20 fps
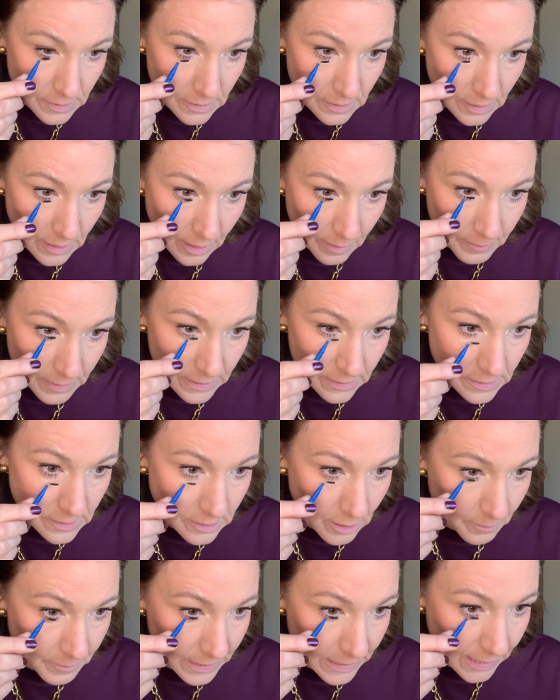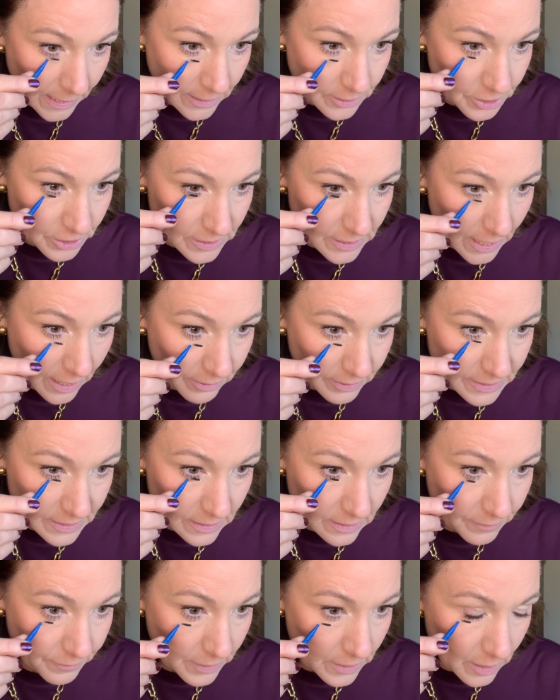I mean, there's so many lashes there I didn't
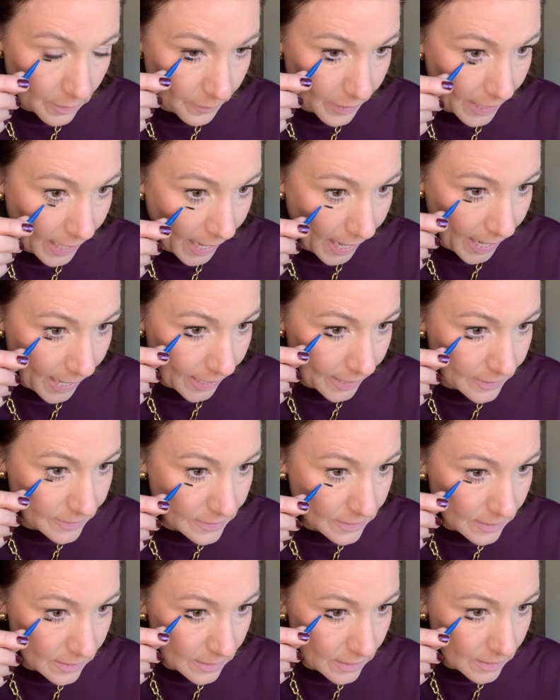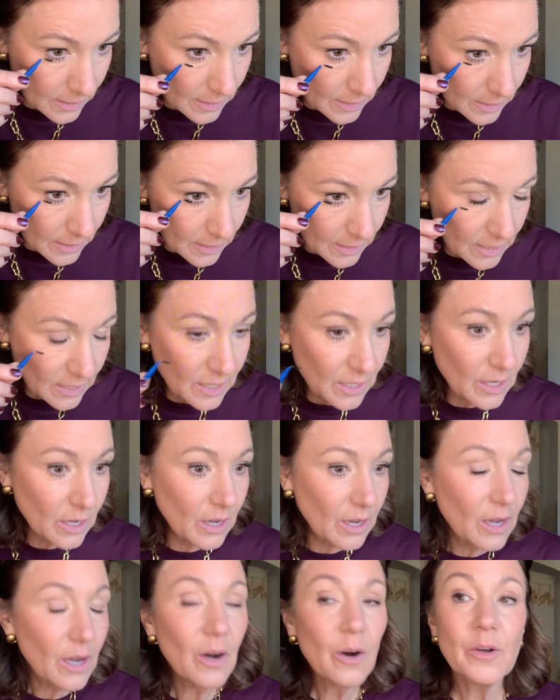even know I had.
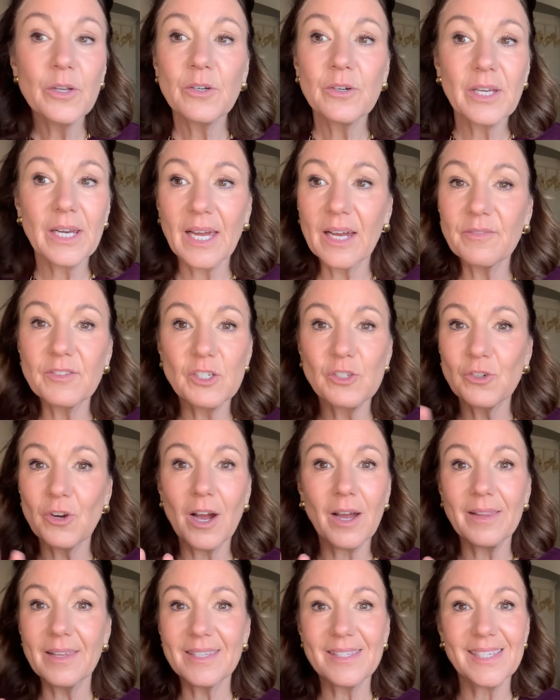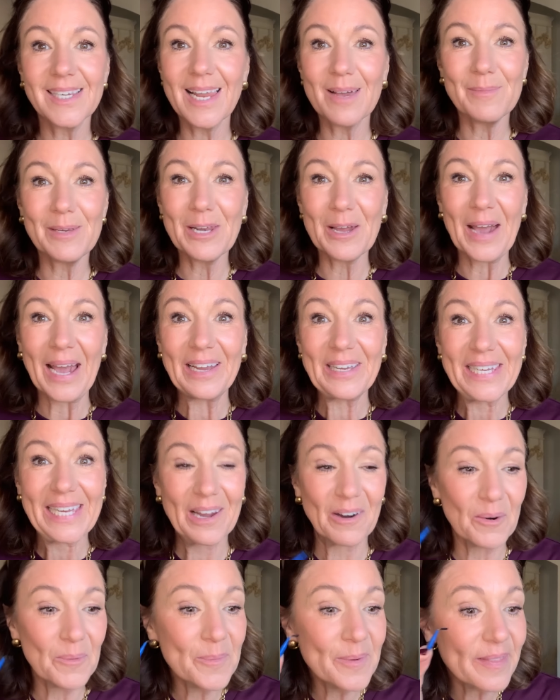Oh, you're going to have to try this and let me know how you get
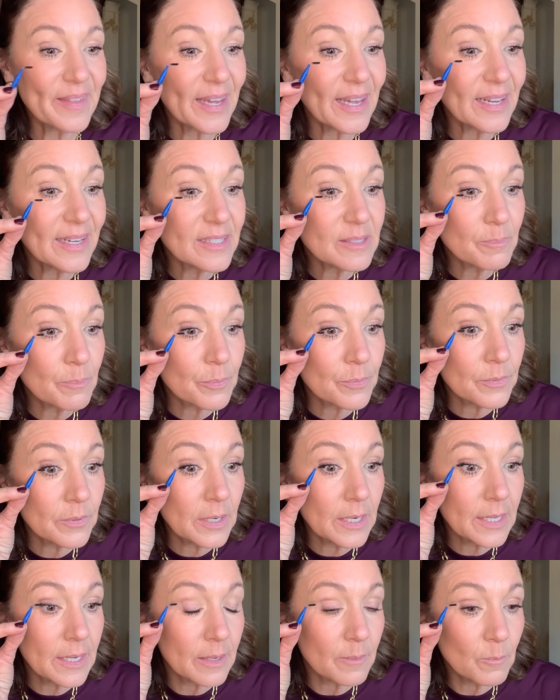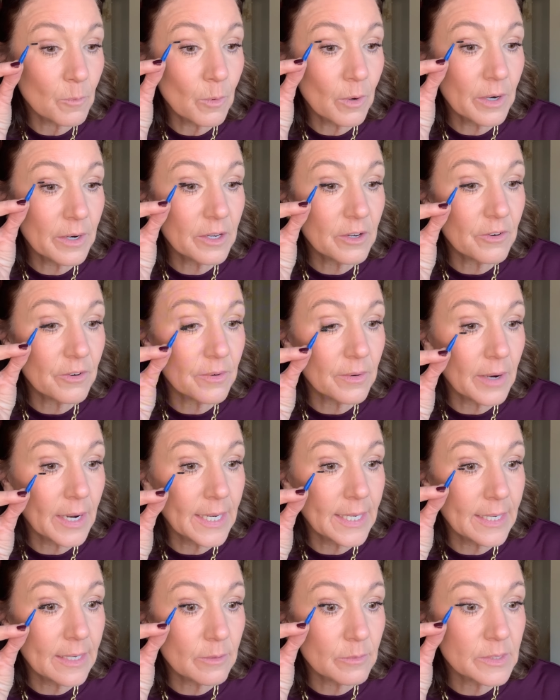on with it. It's brilliant. What a great
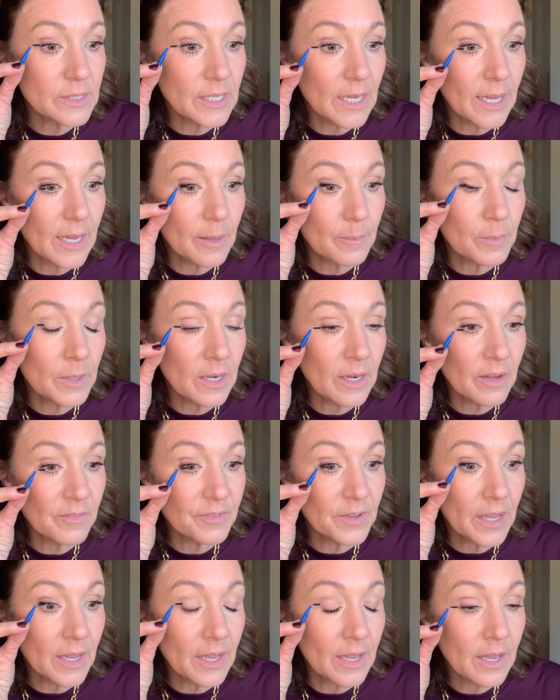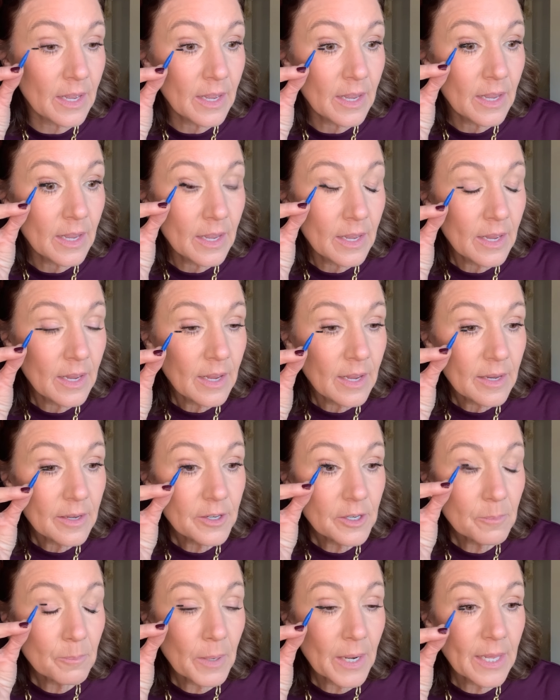little tip. Love it.
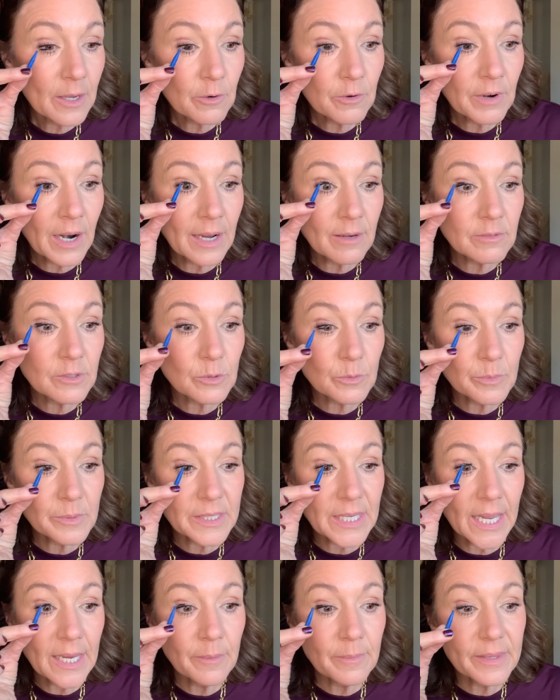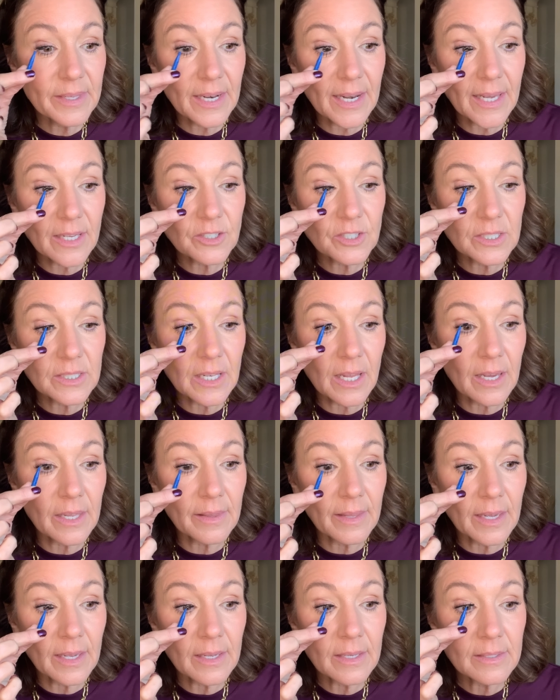You play around all day with your lashes like
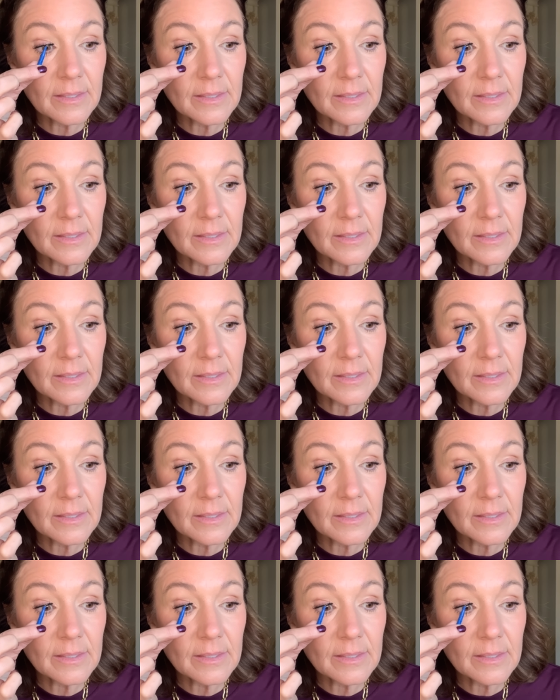this.